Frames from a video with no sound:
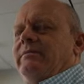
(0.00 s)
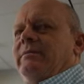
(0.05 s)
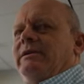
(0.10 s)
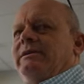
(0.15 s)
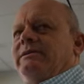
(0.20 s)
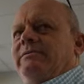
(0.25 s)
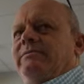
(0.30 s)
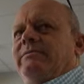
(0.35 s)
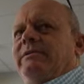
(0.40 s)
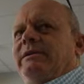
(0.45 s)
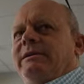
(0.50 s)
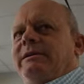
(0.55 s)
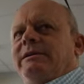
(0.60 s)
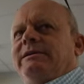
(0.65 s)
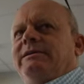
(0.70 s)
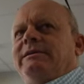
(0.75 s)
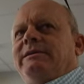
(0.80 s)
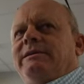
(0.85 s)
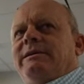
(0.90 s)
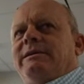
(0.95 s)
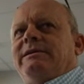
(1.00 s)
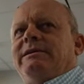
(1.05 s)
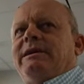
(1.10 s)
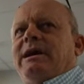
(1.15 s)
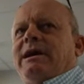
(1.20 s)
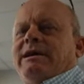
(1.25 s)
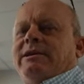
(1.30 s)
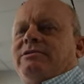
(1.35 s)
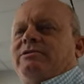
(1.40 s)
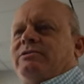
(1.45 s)
it, but you really until
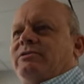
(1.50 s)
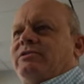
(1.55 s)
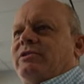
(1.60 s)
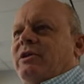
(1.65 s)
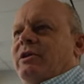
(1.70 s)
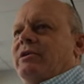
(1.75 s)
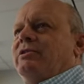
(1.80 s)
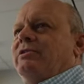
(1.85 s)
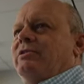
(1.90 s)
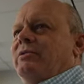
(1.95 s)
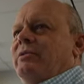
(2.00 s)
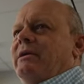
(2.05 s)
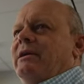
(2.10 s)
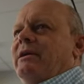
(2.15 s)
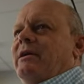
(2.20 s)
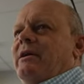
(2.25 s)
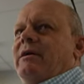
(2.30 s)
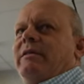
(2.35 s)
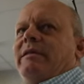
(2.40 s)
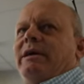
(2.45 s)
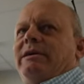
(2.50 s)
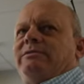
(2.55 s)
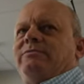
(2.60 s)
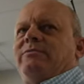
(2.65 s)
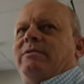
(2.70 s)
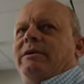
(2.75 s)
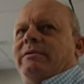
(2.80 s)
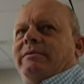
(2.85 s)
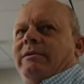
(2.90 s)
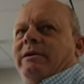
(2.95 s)
you, I guess you start doing it all. That's
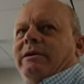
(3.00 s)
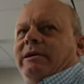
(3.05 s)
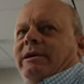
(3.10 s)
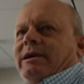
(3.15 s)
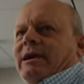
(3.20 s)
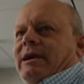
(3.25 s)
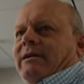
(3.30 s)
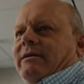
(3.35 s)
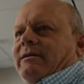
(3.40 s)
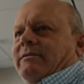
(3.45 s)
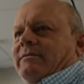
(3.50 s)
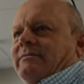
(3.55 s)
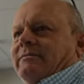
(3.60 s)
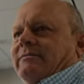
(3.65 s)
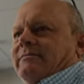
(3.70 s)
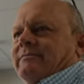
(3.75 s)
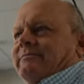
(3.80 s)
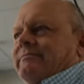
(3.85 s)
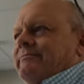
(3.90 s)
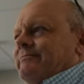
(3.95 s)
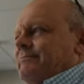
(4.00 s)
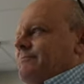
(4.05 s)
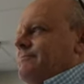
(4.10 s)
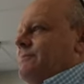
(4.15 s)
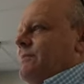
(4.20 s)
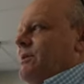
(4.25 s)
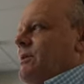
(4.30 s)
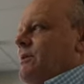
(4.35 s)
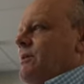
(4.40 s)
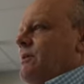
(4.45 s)
what really kind of,
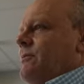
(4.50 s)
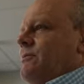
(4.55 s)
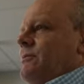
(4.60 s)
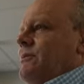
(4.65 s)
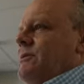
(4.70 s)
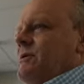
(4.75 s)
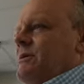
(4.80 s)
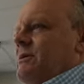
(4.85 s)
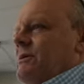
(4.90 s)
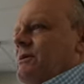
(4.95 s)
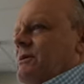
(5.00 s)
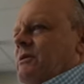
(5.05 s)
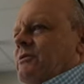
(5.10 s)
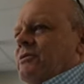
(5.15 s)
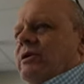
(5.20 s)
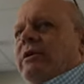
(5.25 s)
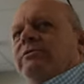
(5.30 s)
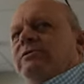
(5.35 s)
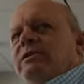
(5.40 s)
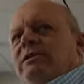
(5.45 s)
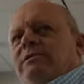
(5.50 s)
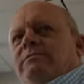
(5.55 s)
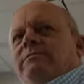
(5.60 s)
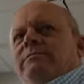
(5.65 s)
you know, throws